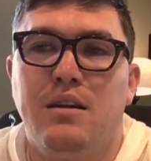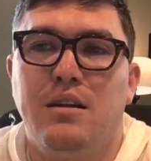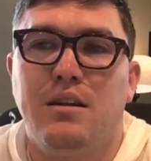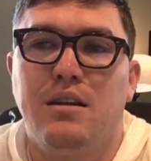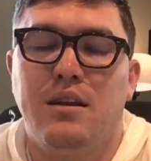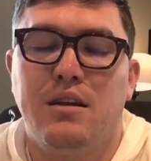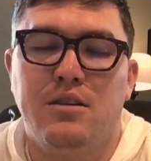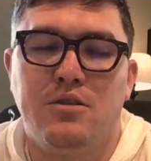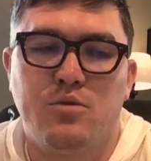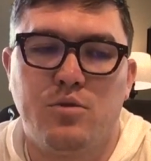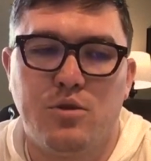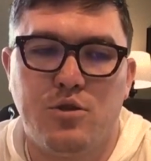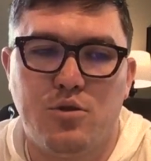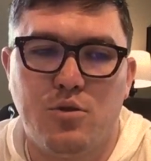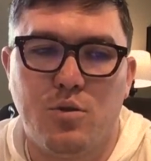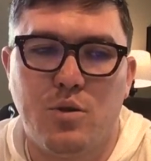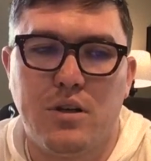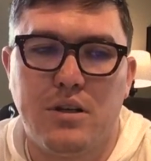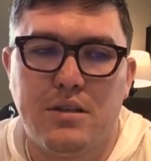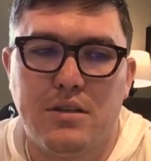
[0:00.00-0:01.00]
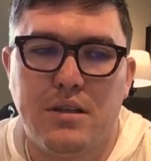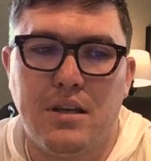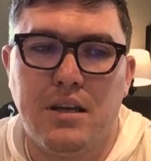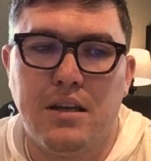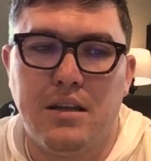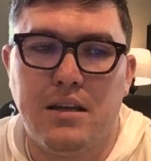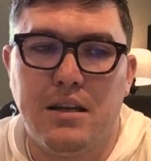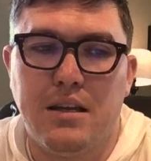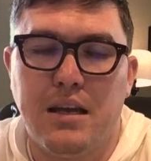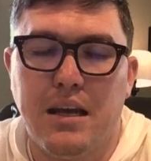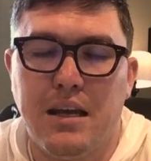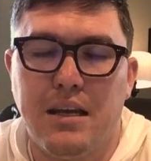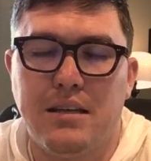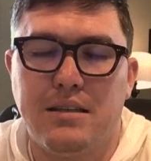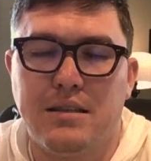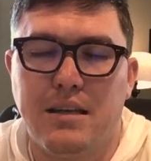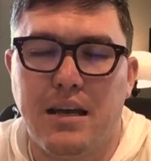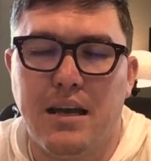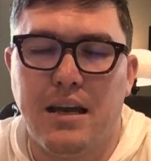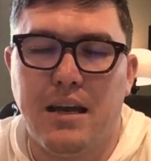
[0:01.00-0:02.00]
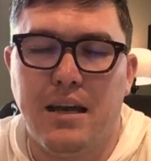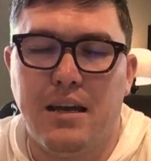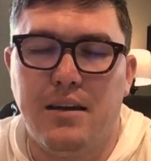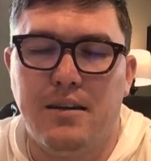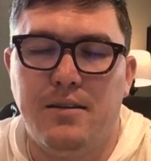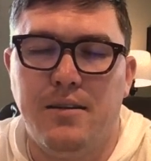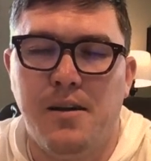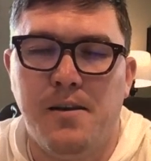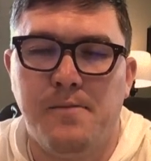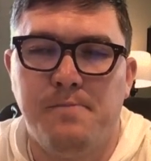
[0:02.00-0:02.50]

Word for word: Let us rejoice in the days ahead.